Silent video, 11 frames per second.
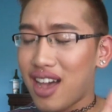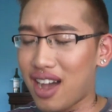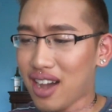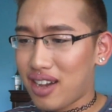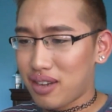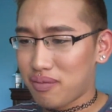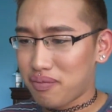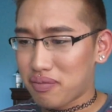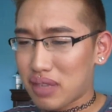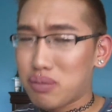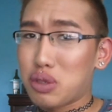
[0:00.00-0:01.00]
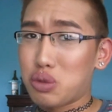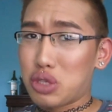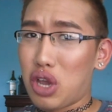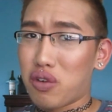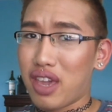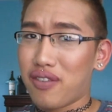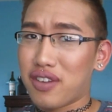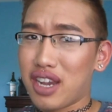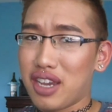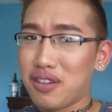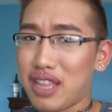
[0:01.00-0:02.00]
I'm so sorry, I
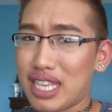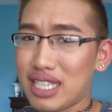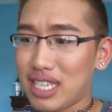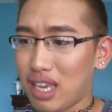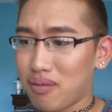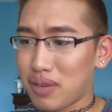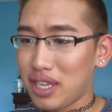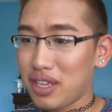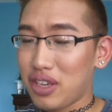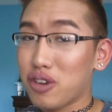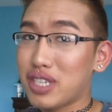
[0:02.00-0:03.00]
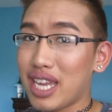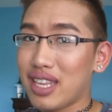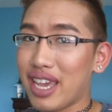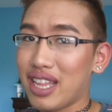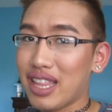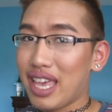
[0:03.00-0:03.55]
forgot your last name, but you're Danielle.